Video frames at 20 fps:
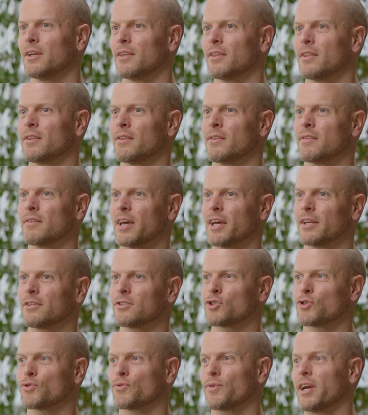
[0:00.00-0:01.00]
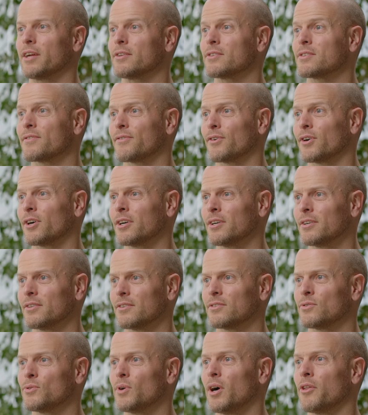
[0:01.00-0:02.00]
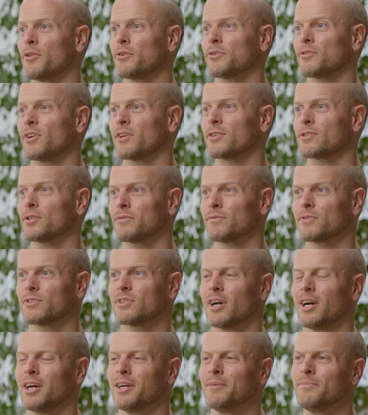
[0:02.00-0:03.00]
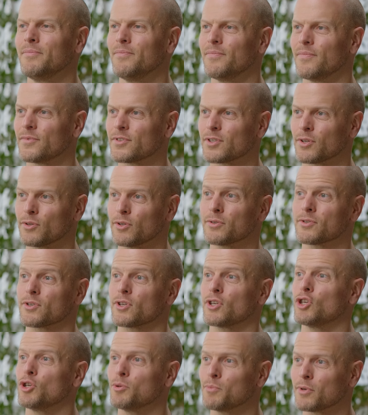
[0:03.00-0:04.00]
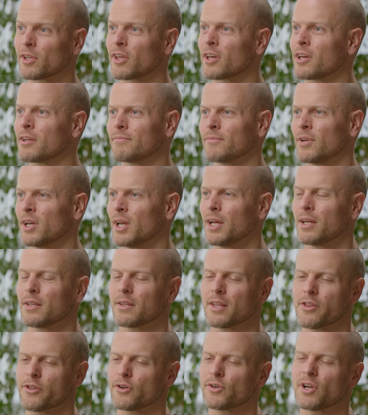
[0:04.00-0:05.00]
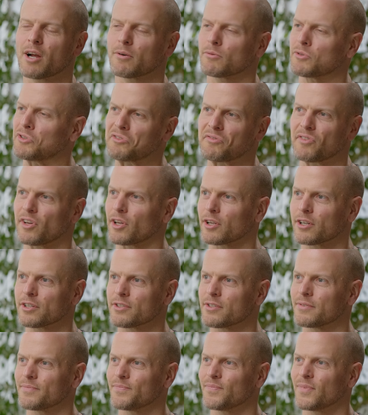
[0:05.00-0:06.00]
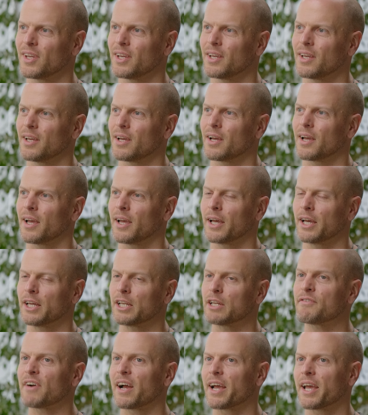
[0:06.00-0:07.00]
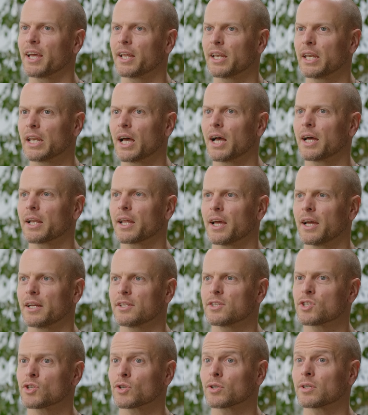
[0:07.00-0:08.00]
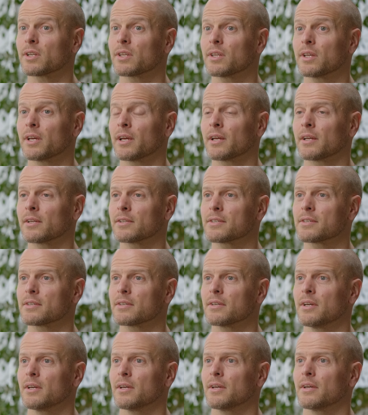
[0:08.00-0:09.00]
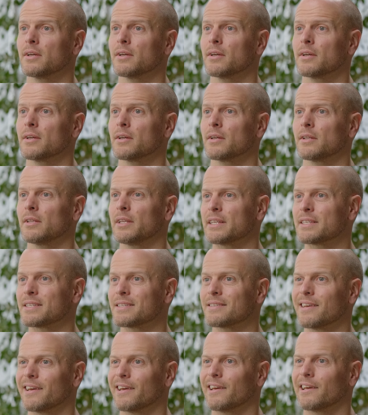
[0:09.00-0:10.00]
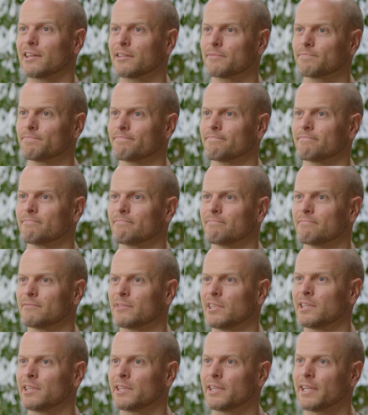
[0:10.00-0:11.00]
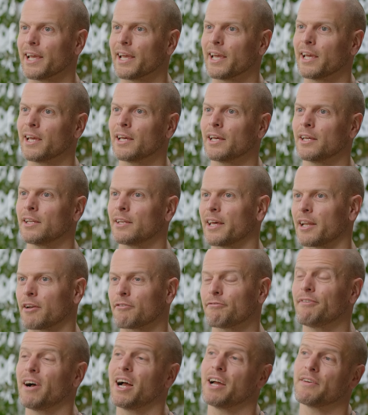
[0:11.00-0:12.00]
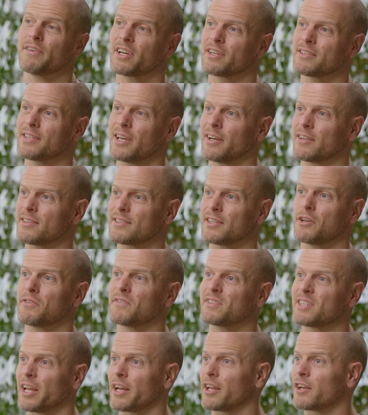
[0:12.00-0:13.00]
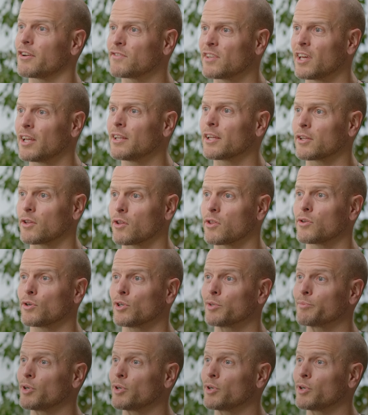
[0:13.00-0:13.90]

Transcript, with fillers: that transfer to other things over time, so those accumulate, then they're not really failures. And if I had not had certain things, let's say, land at a five out of 10 instead of 10 out of 10, like the third